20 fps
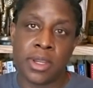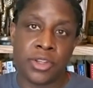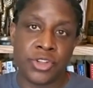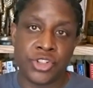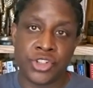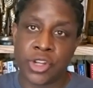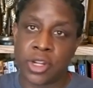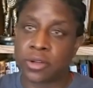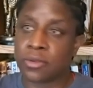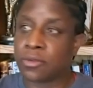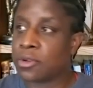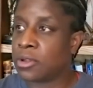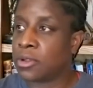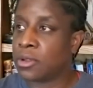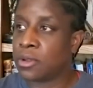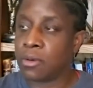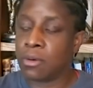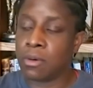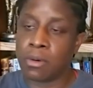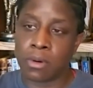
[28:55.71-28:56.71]

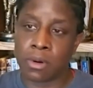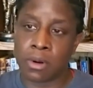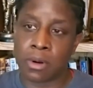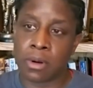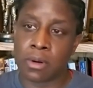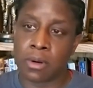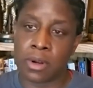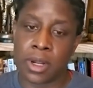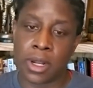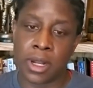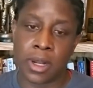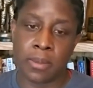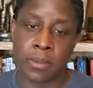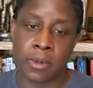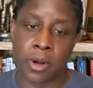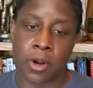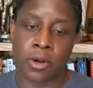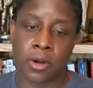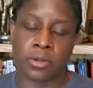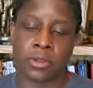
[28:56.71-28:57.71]
general or um,
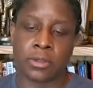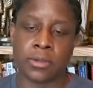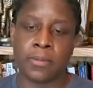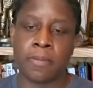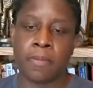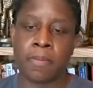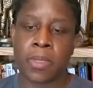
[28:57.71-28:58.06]
colonel.